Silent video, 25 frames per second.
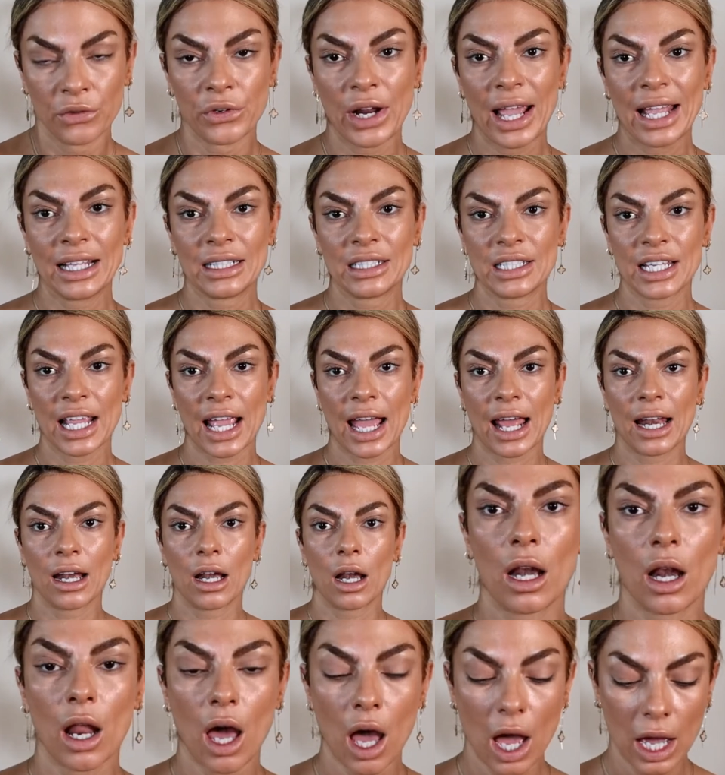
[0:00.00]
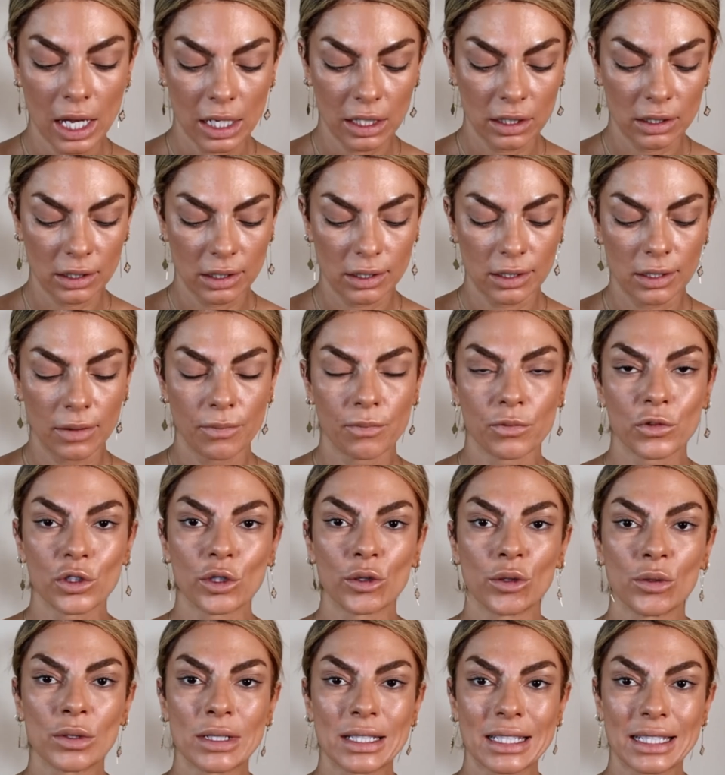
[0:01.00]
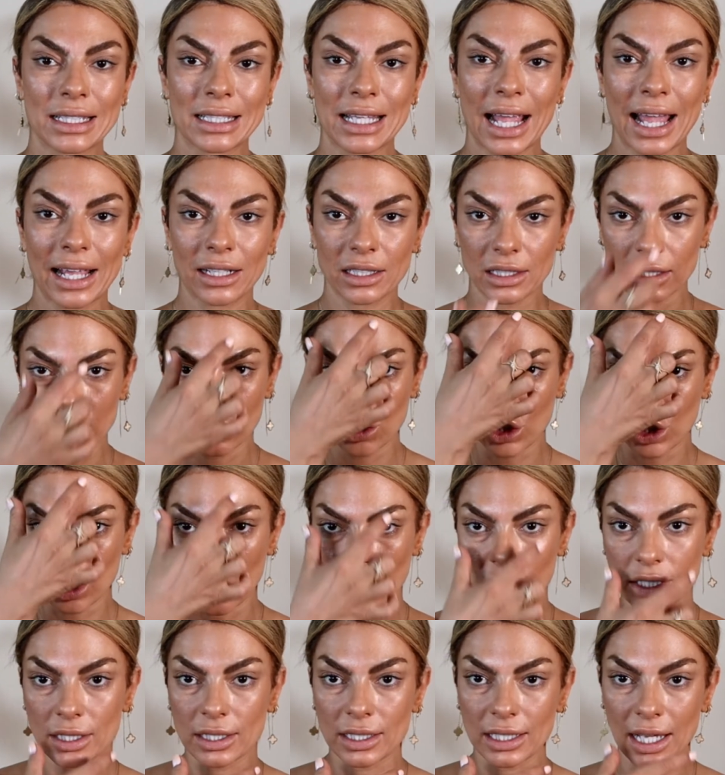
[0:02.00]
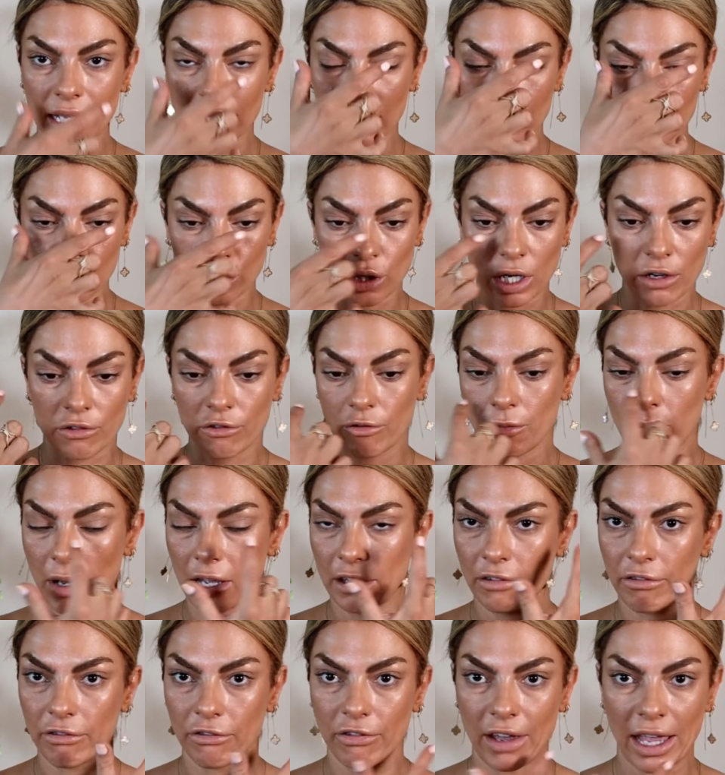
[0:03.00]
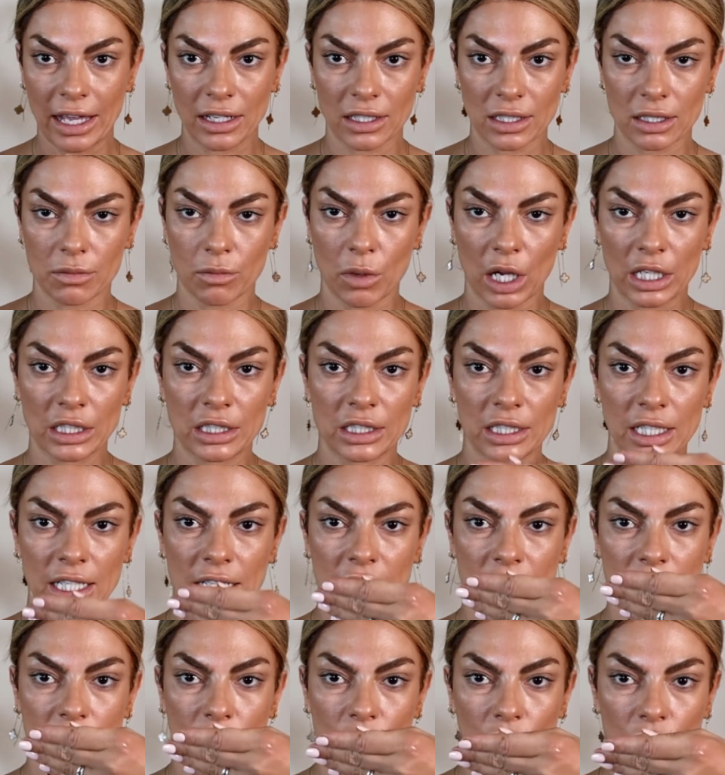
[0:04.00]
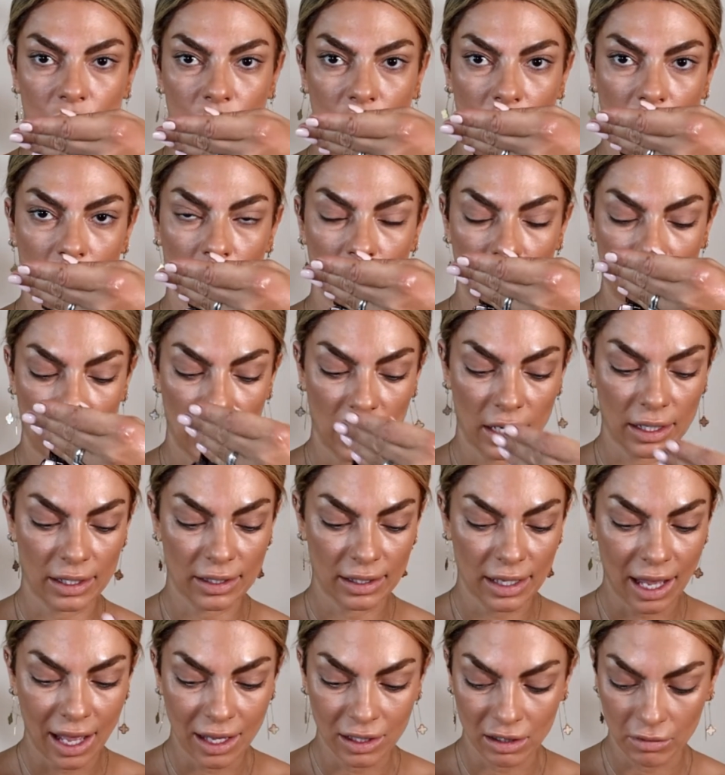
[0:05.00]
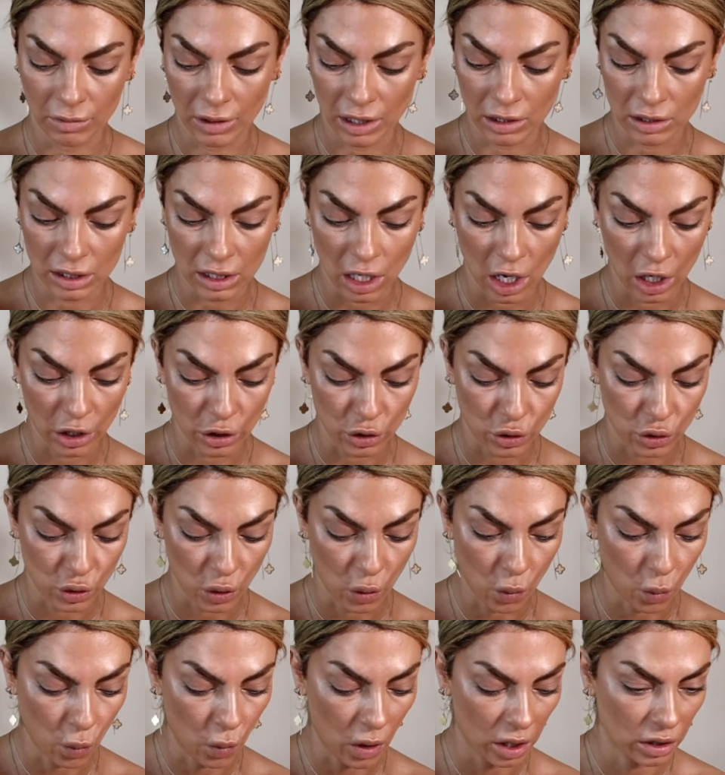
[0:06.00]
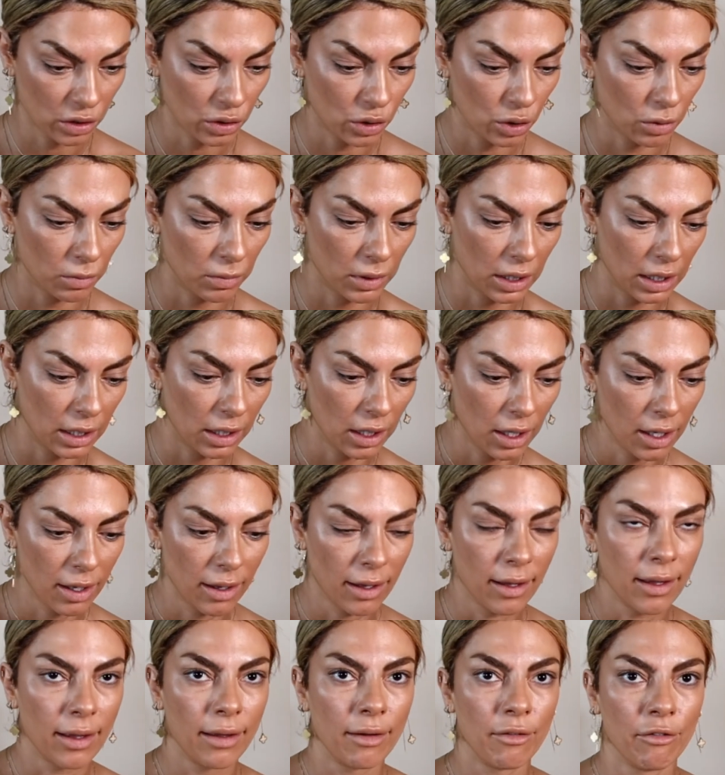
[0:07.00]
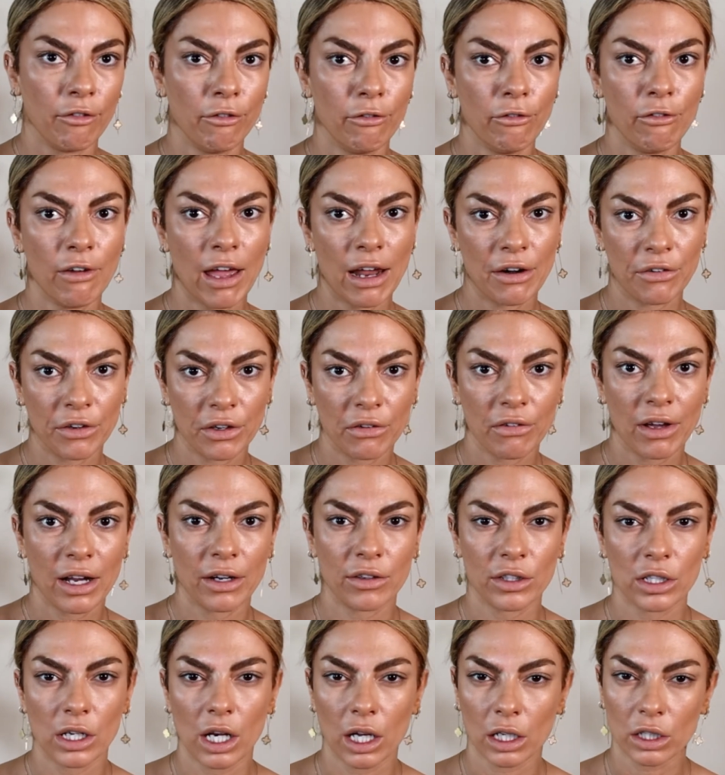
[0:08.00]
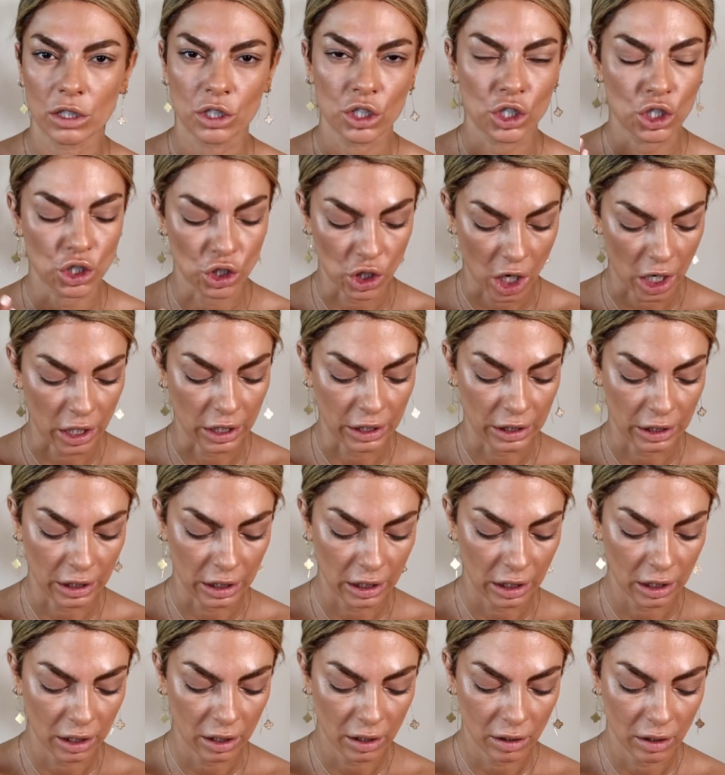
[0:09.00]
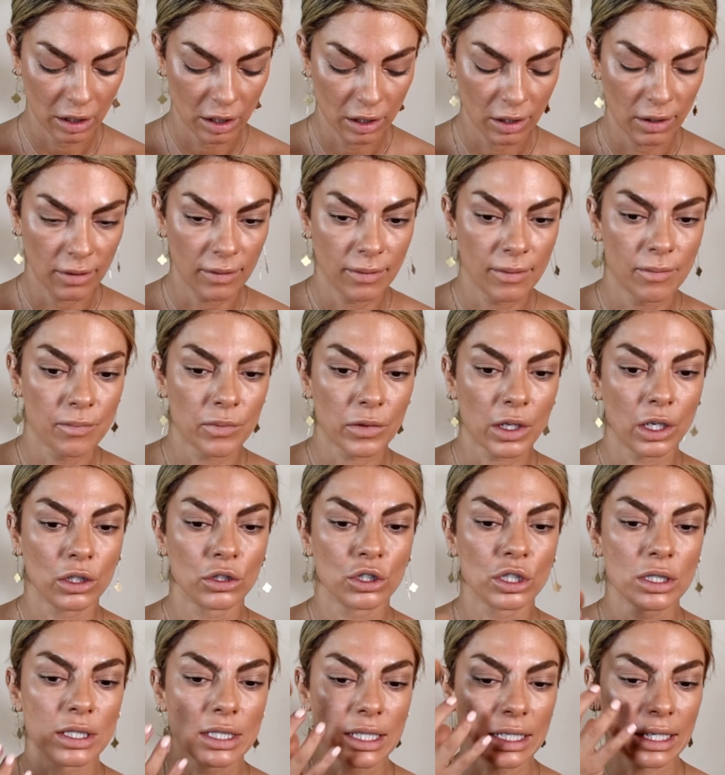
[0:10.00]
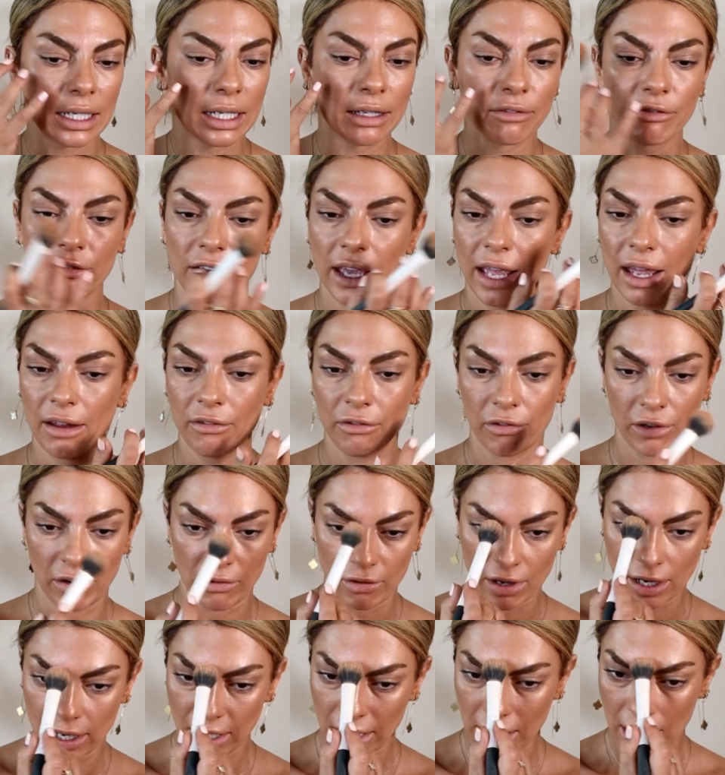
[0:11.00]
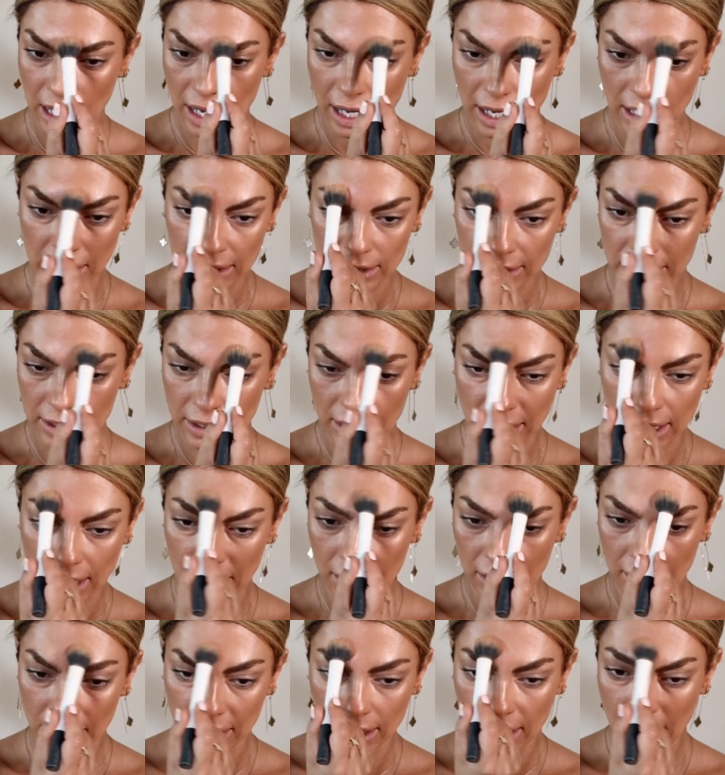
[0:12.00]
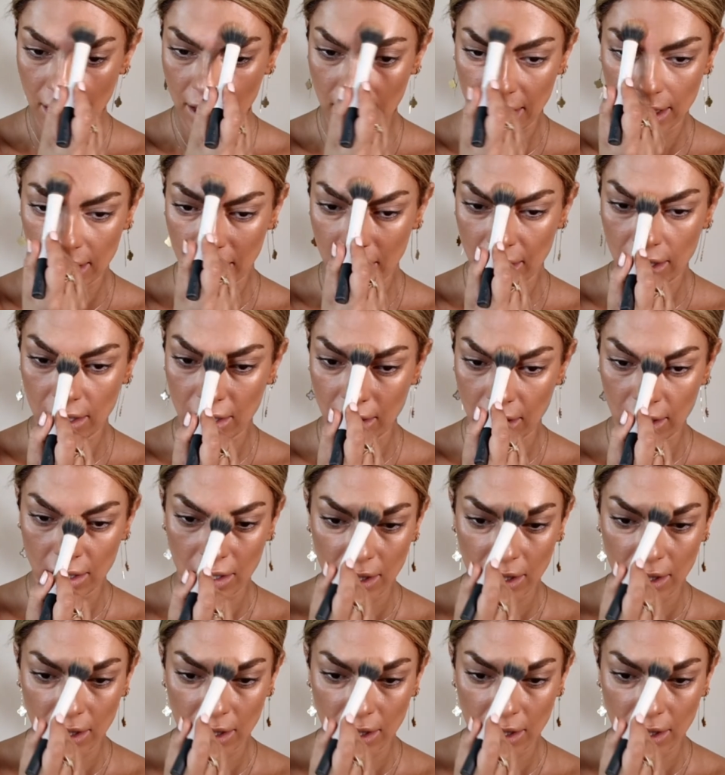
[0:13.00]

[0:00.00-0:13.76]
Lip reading: Radiant light to set just center of my face. My T-zone look like that because I don't want to be very like shiny. I just leave everywhere else. And then